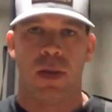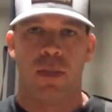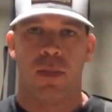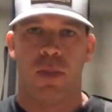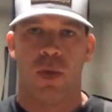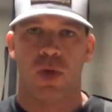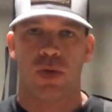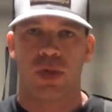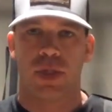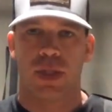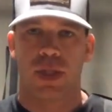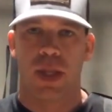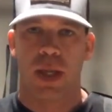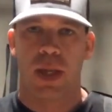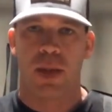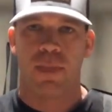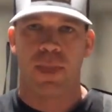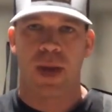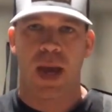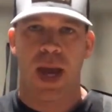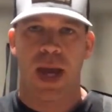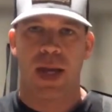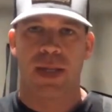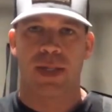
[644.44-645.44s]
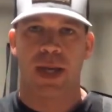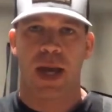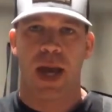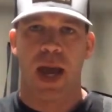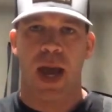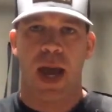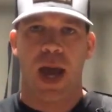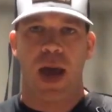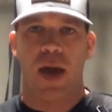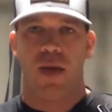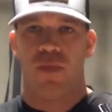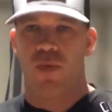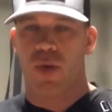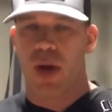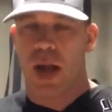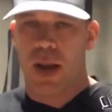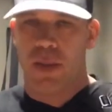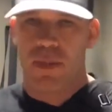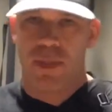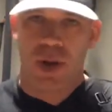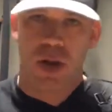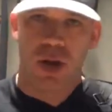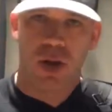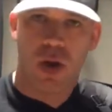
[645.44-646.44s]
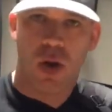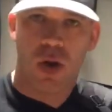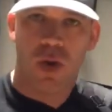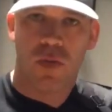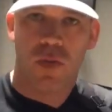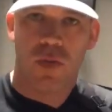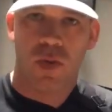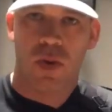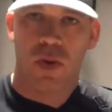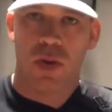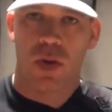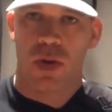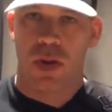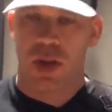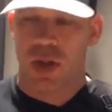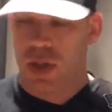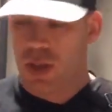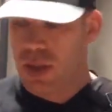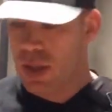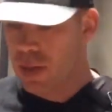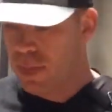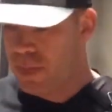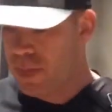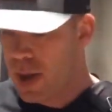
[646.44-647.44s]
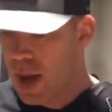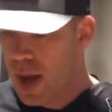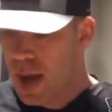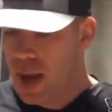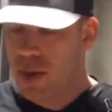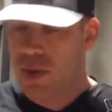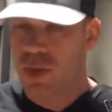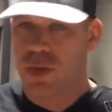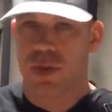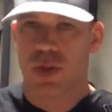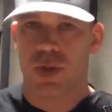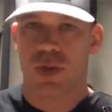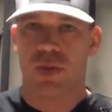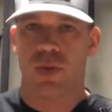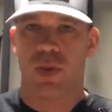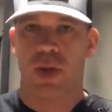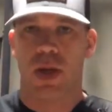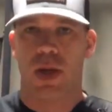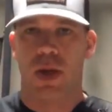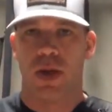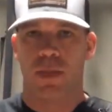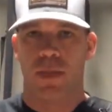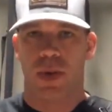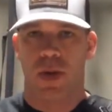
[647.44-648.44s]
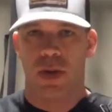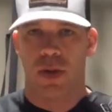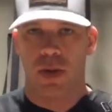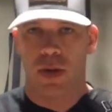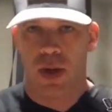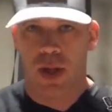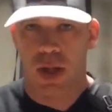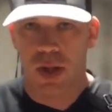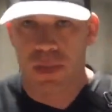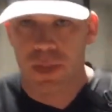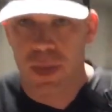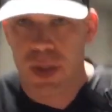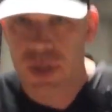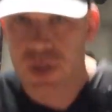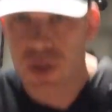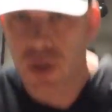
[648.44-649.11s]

Most sling packs I have, when I bend over, the pack will swing up underneath me.